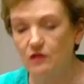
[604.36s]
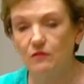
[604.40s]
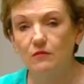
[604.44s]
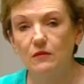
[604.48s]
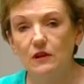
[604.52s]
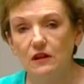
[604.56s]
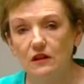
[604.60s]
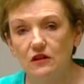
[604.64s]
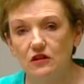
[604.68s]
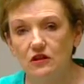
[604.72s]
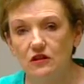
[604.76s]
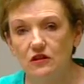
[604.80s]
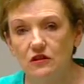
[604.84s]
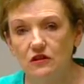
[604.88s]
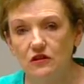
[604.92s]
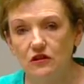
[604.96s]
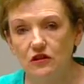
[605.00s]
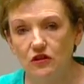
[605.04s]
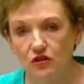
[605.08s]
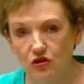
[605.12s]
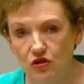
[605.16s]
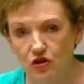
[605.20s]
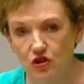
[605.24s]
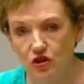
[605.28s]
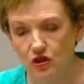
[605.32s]
to
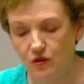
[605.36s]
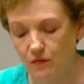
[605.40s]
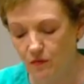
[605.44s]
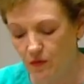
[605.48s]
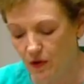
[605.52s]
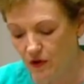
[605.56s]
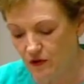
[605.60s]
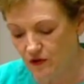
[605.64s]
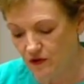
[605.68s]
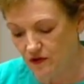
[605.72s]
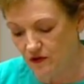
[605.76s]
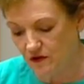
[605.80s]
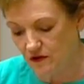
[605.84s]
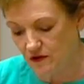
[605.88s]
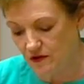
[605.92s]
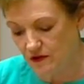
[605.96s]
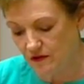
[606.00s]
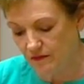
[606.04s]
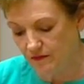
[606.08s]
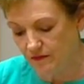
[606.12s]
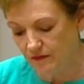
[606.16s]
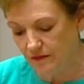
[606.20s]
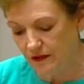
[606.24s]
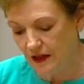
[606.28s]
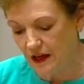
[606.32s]
militant union bosses.